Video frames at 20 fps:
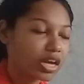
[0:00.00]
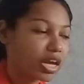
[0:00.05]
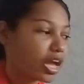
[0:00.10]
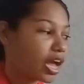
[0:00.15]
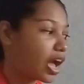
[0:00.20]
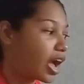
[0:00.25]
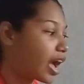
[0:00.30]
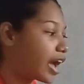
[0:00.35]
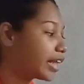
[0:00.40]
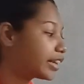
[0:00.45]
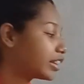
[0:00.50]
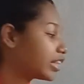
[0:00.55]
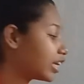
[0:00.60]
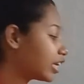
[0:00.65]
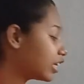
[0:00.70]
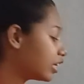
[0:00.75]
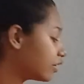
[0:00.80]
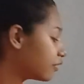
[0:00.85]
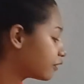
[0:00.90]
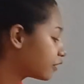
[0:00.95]
and they
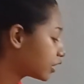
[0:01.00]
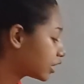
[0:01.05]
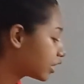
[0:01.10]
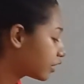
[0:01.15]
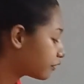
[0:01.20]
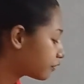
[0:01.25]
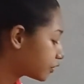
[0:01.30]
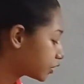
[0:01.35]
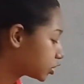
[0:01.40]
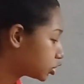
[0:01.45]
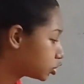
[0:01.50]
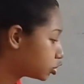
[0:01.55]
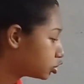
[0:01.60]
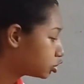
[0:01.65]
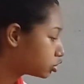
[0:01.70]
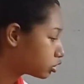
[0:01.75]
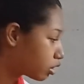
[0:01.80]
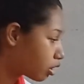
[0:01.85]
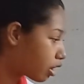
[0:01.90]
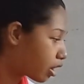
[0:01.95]
even give us
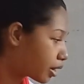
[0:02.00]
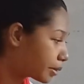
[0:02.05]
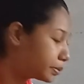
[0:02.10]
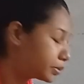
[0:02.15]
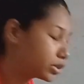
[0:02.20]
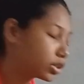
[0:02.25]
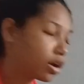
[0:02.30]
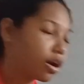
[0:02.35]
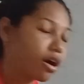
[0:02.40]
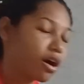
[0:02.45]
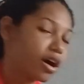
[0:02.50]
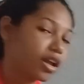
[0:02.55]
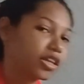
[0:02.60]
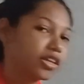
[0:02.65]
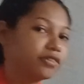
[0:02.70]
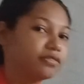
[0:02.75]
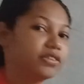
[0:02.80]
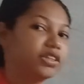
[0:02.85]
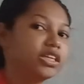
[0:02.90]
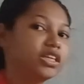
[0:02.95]
jobs. All of
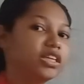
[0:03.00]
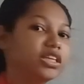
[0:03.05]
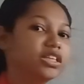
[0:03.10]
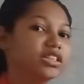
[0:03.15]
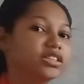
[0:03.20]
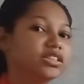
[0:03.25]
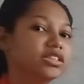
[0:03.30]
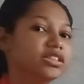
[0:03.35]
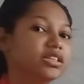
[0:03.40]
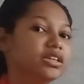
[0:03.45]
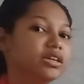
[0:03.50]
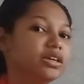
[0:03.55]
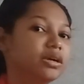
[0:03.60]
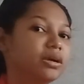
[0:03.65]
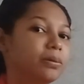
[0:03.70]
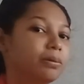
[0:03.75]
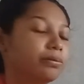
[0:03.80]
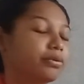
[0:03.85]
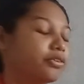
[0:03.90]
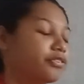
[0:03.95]
these
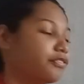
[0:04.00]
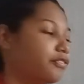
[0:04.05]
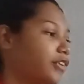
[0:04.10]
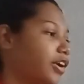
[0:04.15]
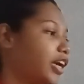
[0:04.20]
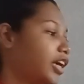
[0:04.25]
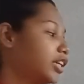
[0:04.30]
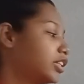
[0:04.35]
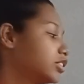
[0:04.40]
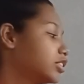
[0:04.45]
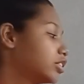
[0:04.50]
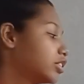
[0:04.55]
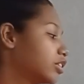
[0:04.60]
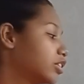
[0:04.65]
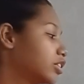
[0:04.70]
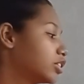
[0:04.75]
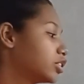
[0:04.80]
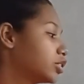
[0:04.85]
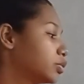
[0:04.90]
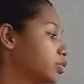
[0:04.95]
provide us
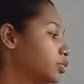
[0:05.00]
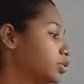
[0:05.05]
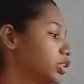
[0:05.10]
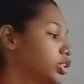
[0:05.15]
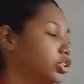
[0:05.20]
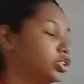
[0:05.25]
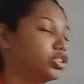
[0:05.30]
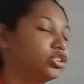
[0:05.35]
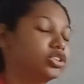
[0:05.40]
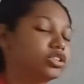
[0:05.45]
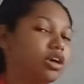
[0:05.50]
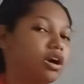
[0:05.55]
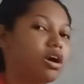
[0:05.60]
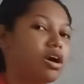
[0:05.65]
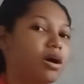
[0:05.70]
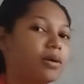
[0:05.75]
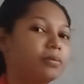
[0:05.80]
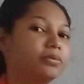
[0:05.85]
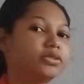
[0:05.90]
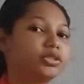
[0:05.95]
with
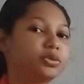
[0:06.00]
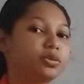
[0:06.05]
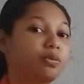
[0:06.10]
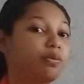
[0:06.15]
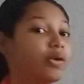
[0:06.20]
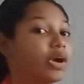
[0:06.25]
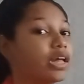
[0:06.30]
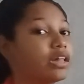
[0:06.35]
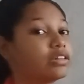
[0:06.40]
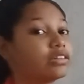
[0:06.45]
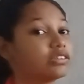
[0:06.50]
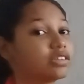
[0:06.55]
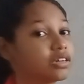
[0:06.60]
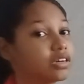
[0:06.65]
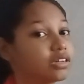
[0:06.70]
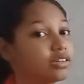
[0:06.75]
jobs. Well done.